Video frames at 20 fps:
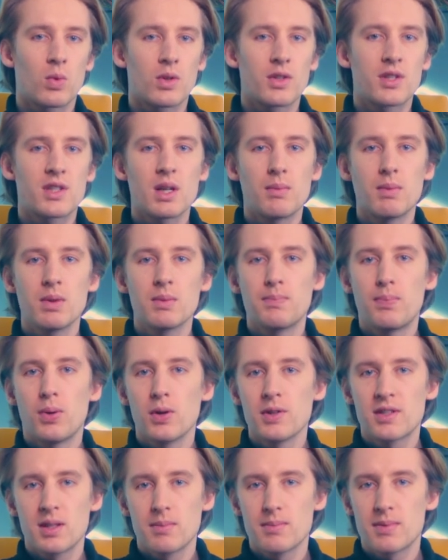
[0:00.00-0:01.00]
where someone
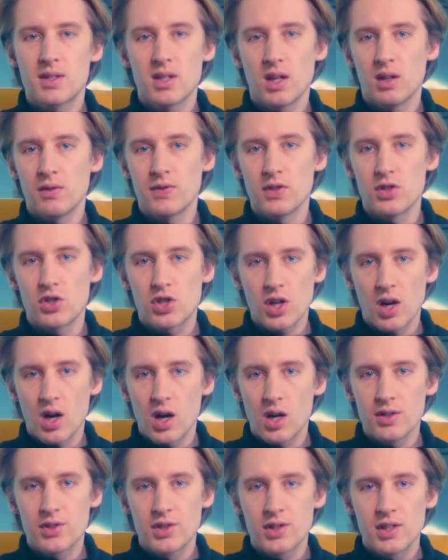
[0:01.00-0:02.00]
puts themselves in
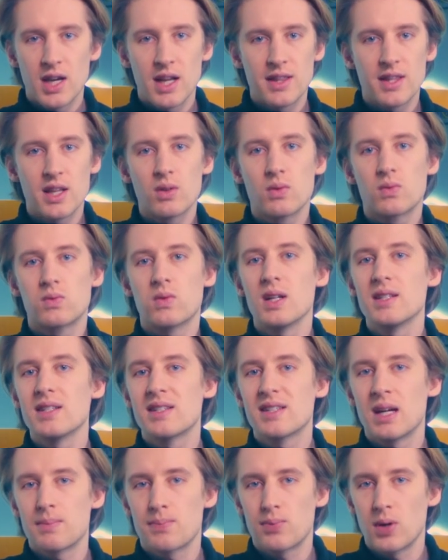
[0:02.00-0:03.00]
charge and then
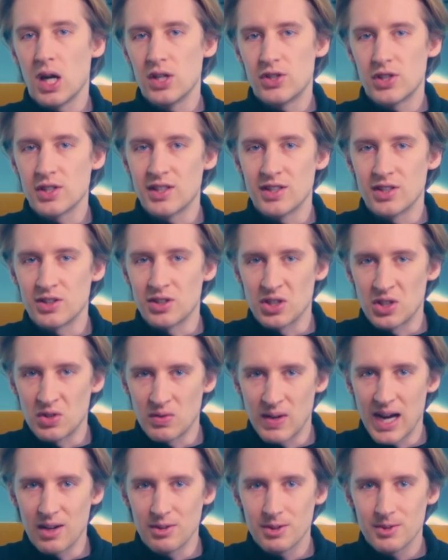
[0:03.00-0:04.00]
runs that project into the
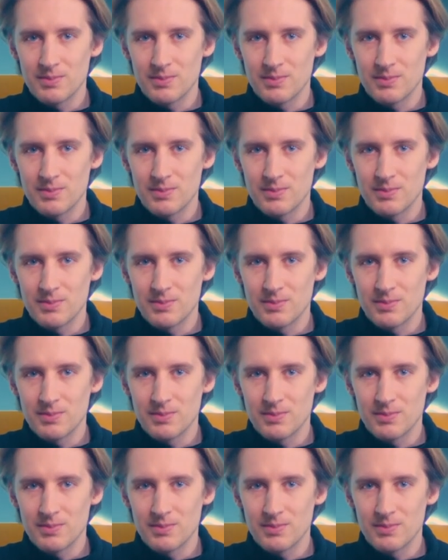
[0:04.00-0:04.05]
ground?